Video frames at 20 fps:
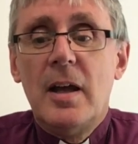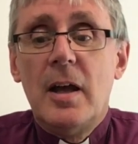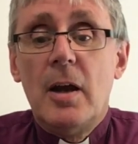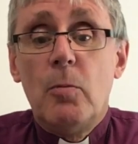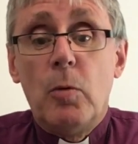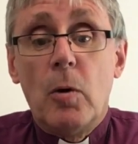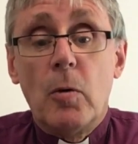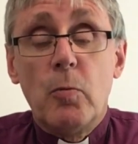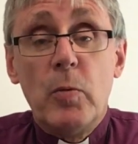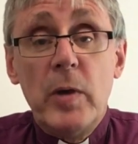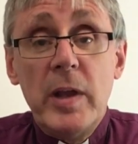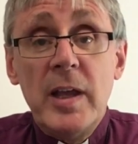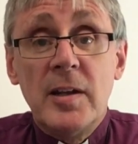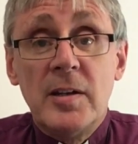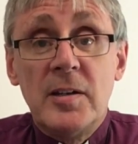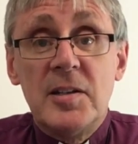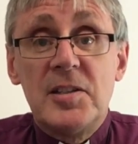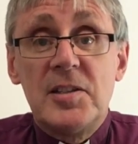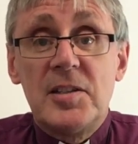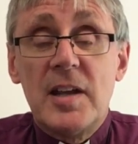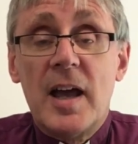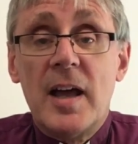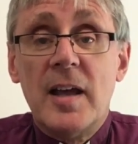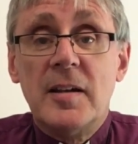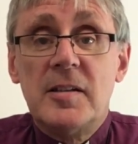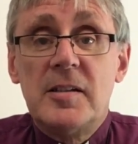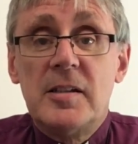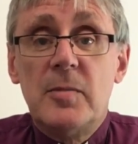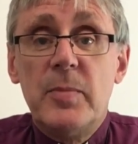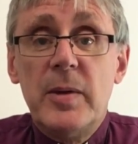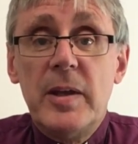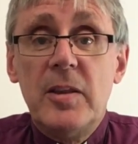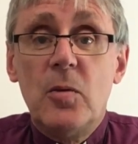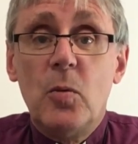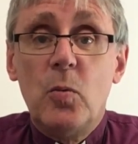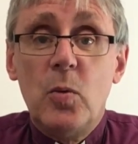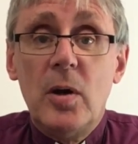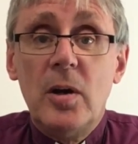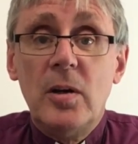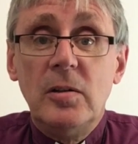what we understand to be the
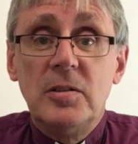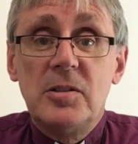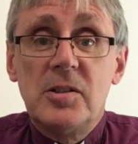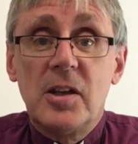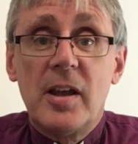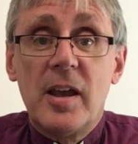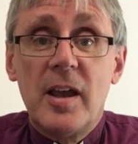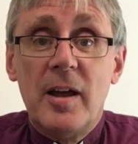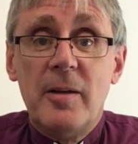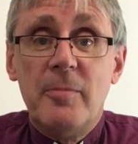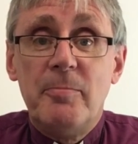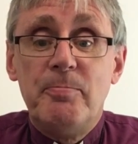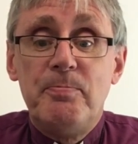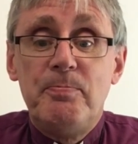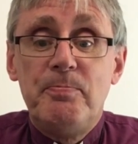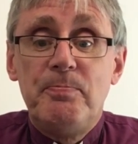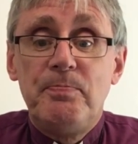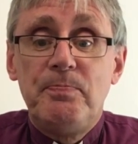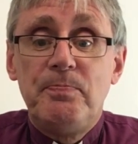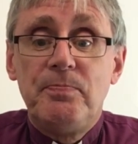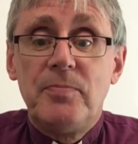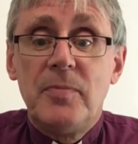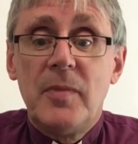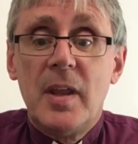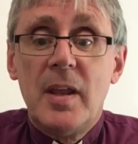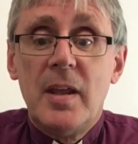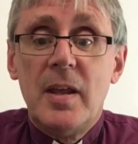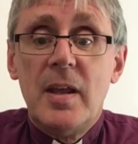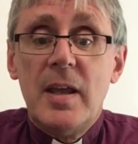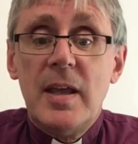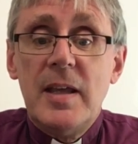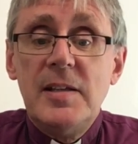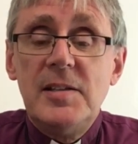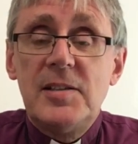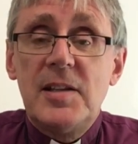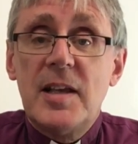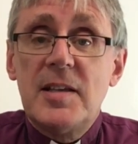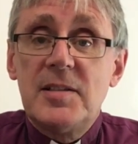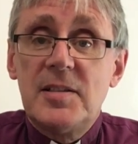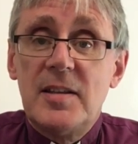world to come. He
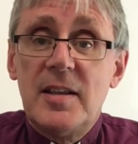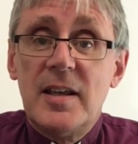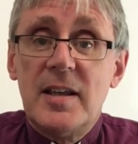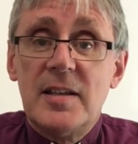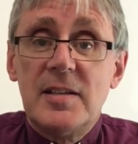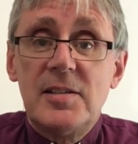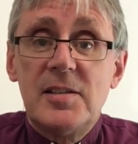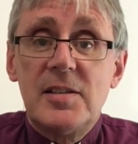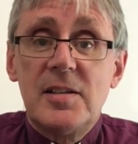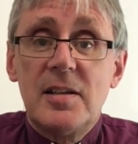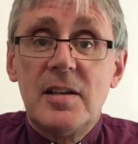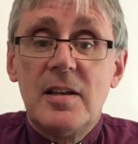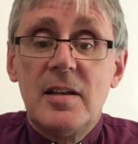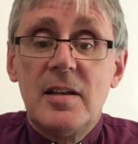says this